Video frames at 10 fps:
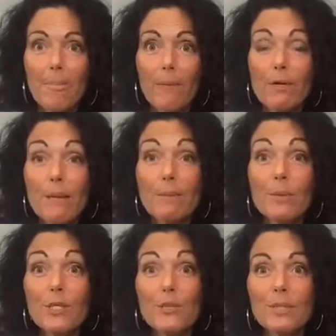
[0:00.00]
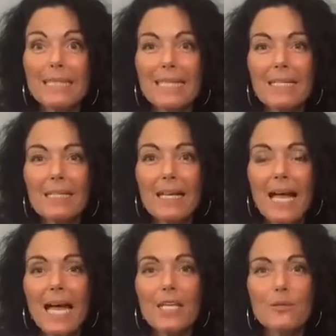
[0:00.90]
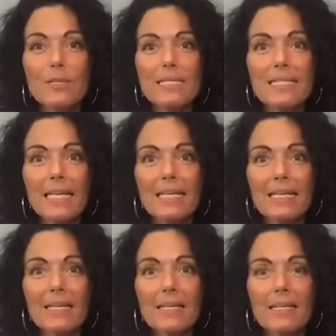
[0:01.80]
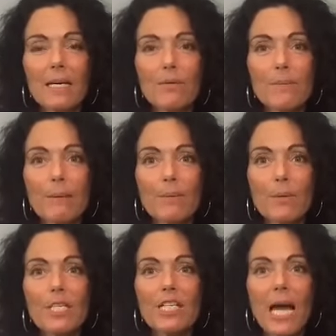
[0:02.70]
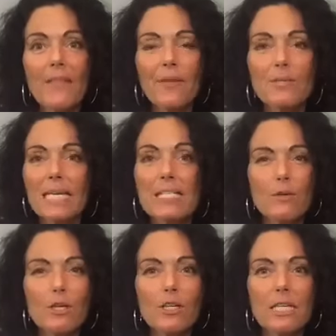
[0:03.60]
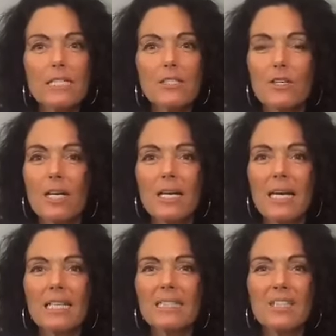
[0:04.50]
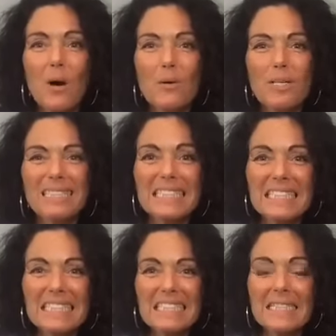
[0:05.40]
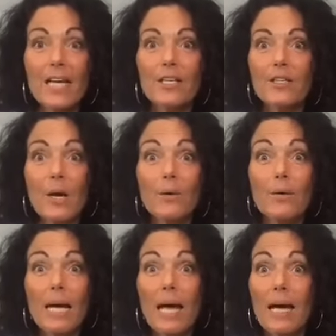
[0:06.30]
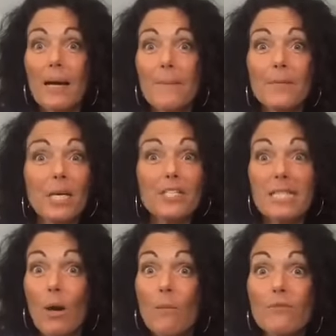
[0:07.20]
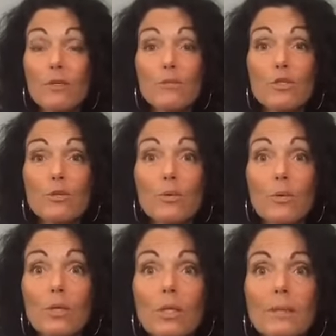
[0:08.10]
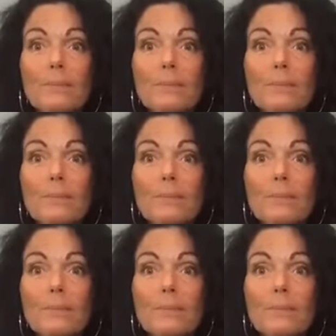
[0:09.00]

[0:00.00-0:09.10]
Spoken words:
Remember when you were little and you were sick? Remember when you got those extra cookies or Coke? You know, you got to stay home from school,